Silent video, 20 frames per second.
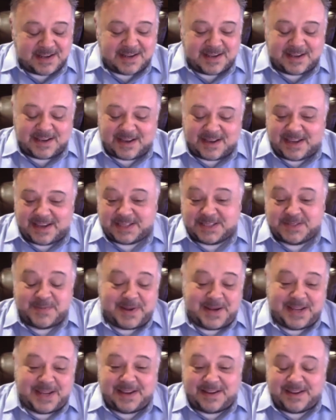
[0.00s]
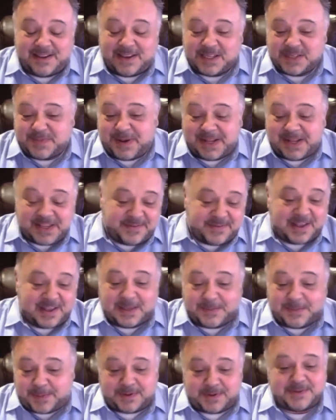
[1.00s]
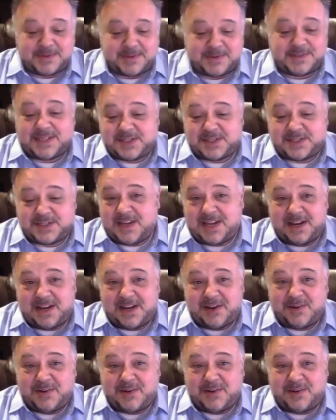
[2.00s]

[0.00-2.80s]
as many developers as you needed.